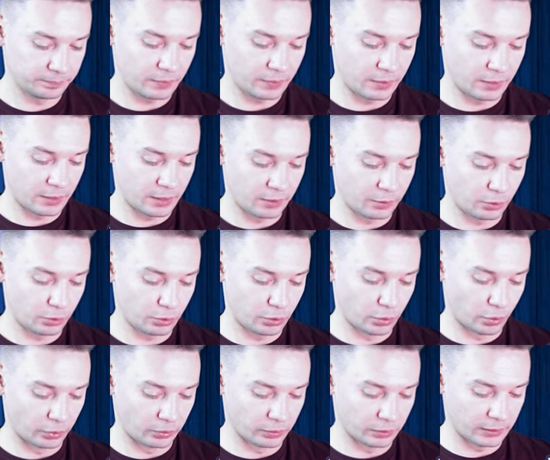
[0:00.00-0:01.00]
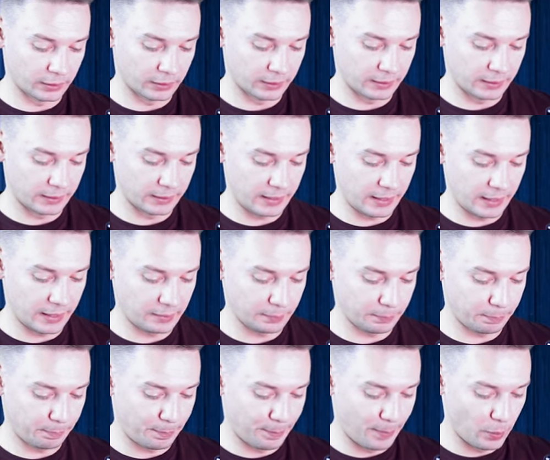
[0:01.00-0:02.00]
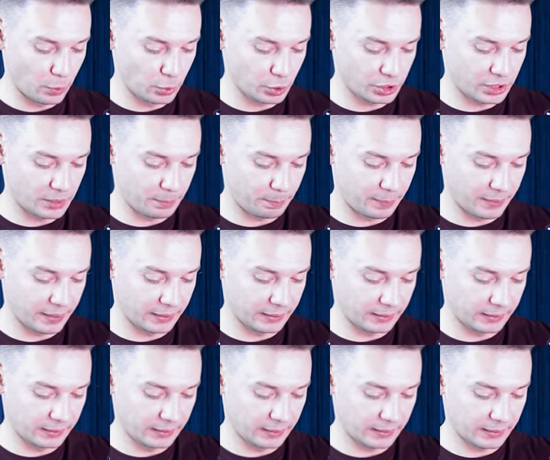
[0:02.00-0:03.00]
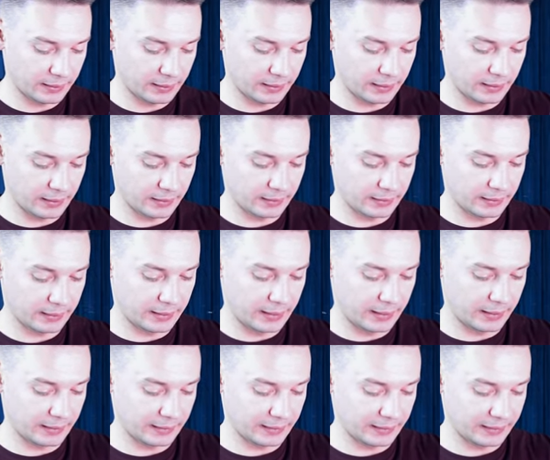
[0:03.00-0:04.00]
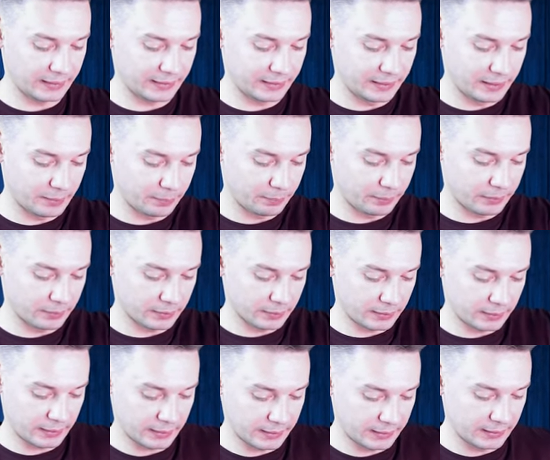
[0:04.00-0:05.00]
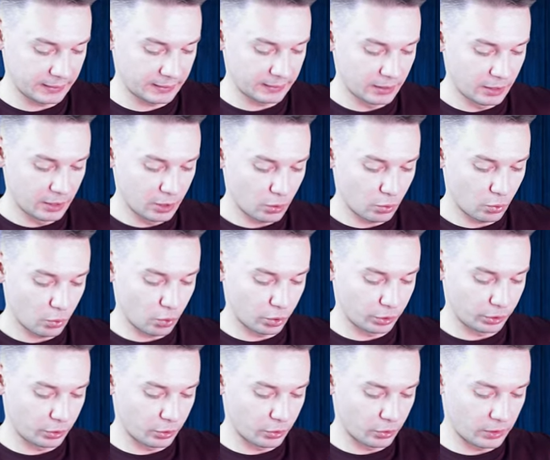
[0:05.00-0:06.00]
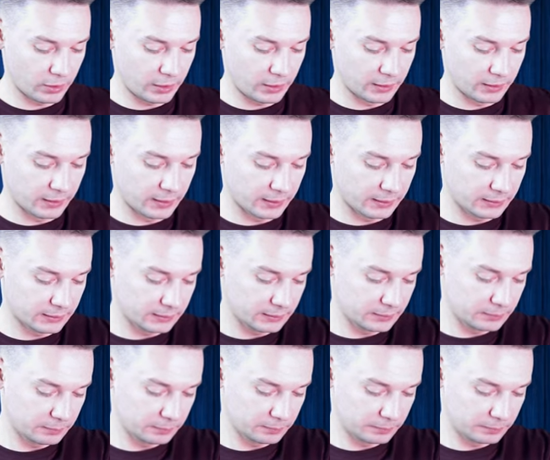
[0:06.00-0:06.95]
Then you turn hand again, push the pen and again lead, the, lead it on your index.